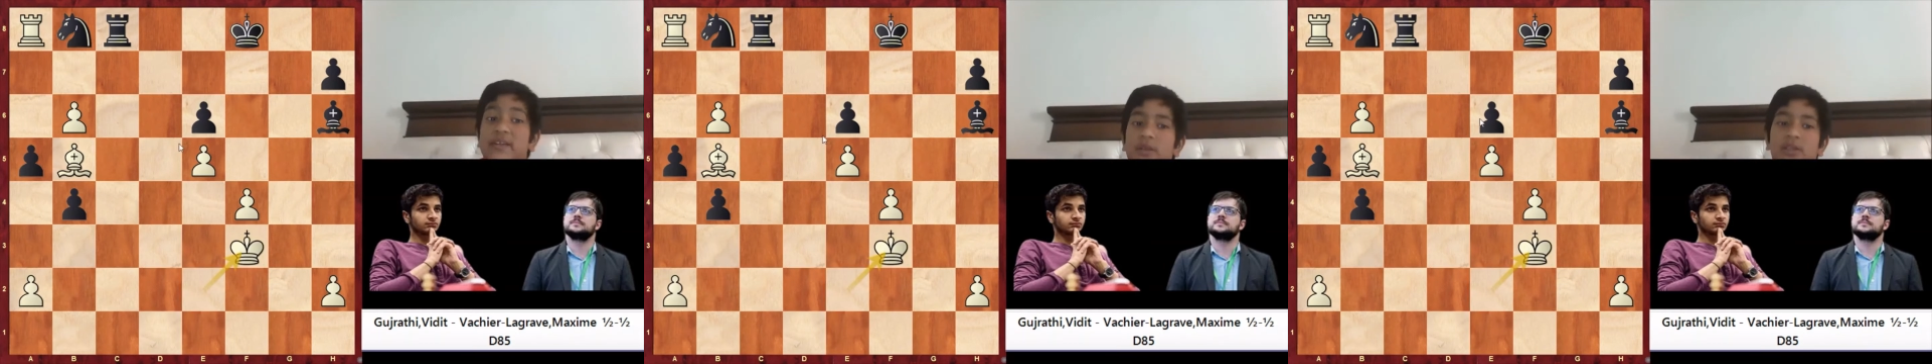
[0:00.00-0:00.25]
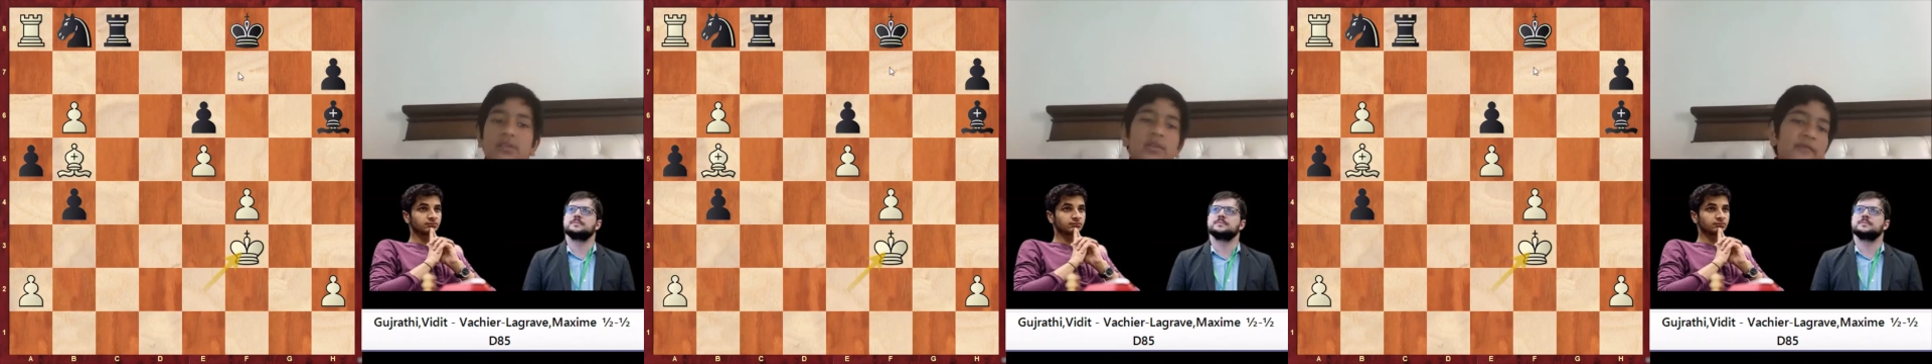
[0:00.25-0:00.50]

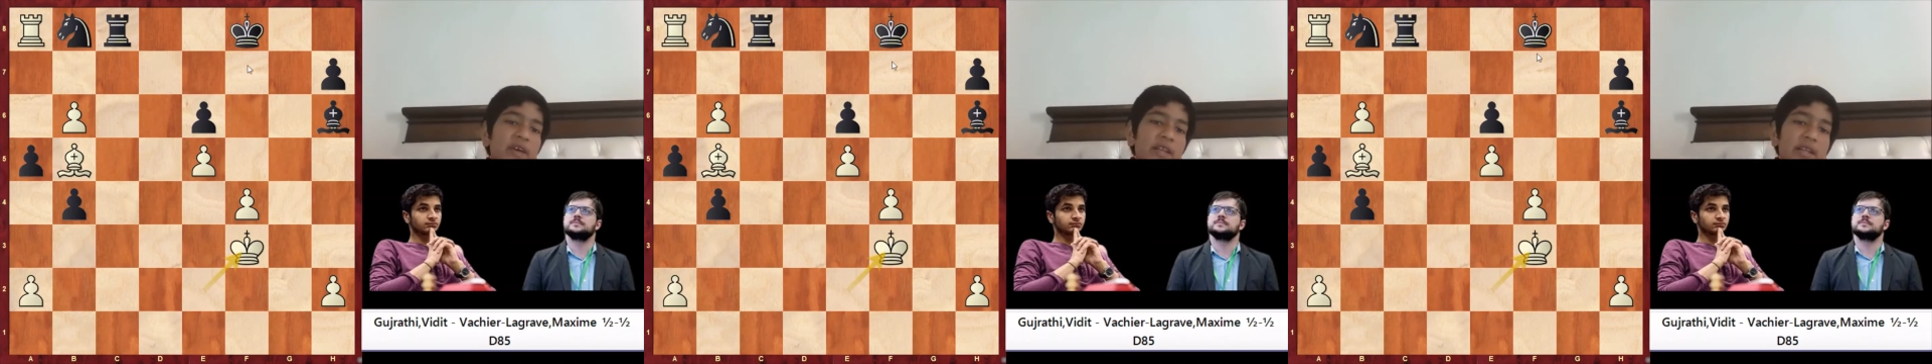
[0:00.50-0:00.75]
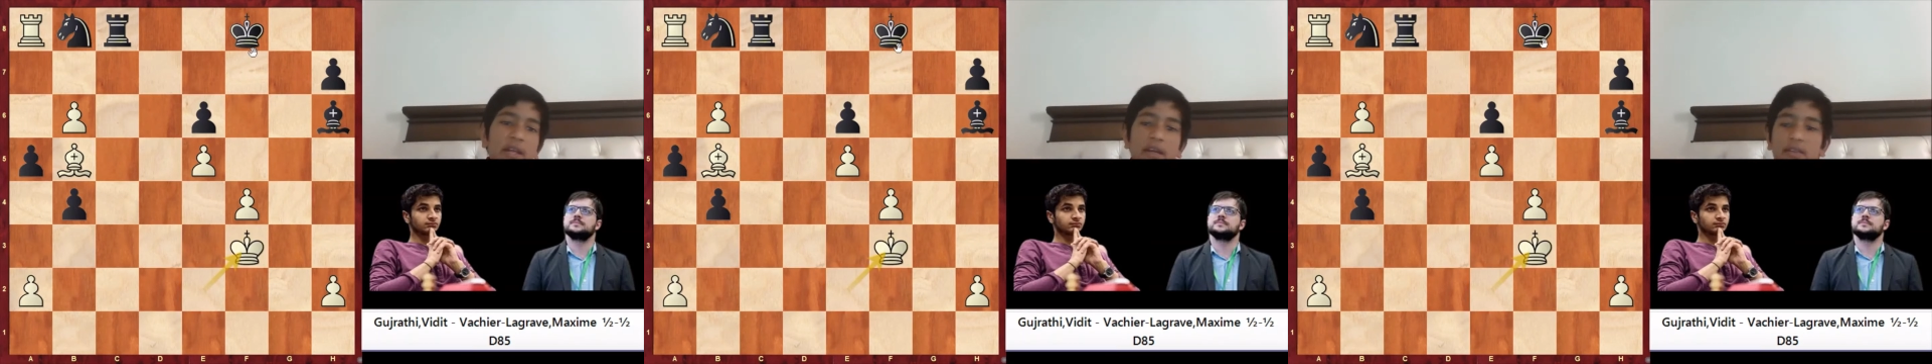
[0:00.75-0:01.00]
which is a
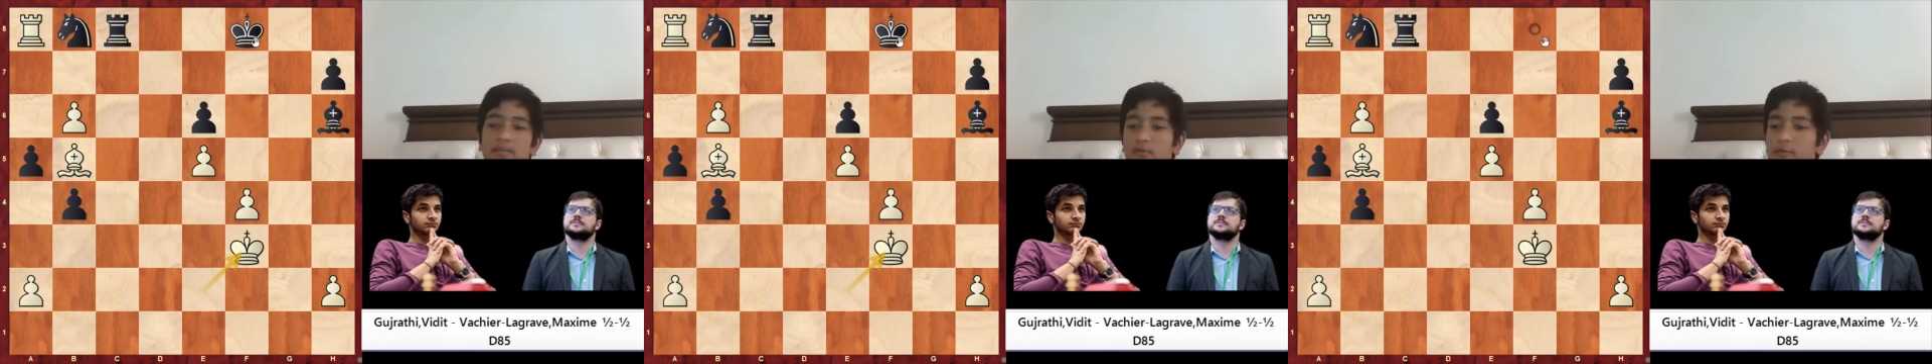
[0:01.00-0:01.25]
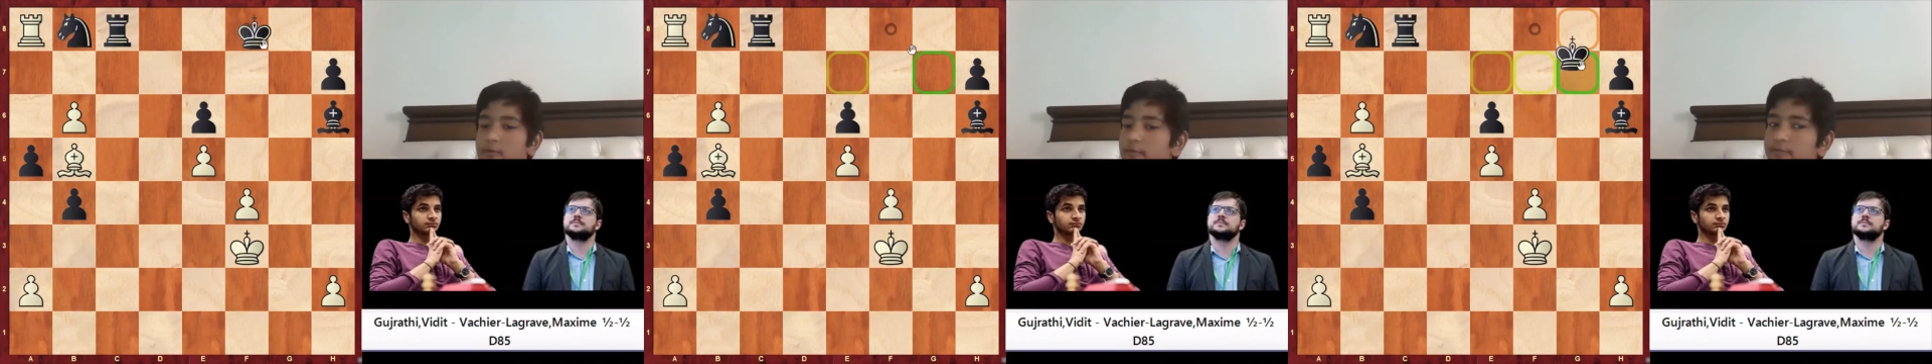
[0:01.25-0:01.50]
very nice
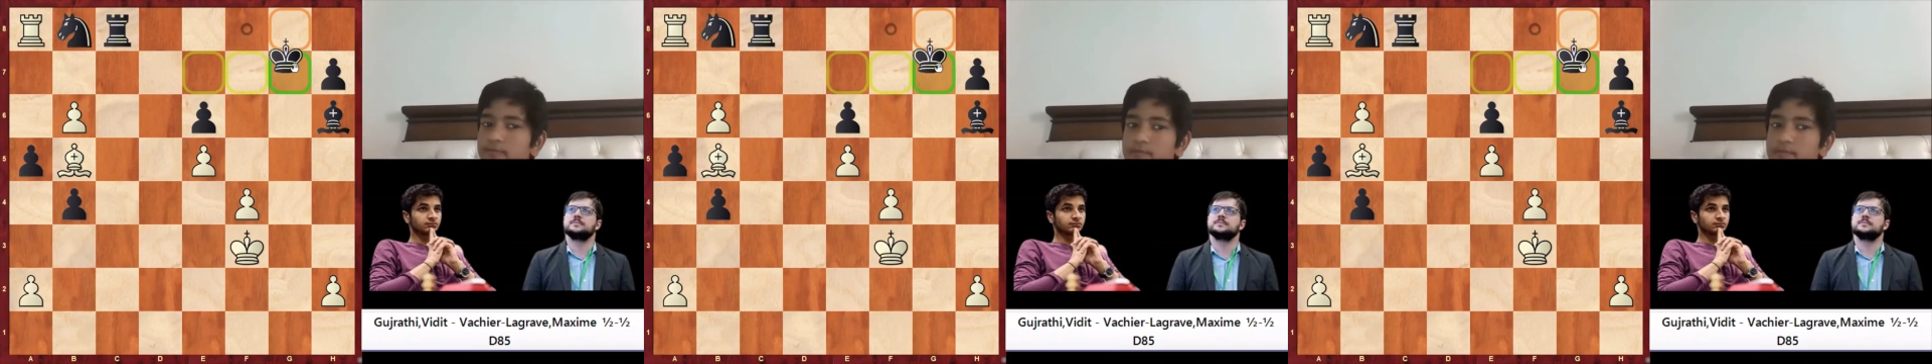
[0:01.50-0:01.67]
move.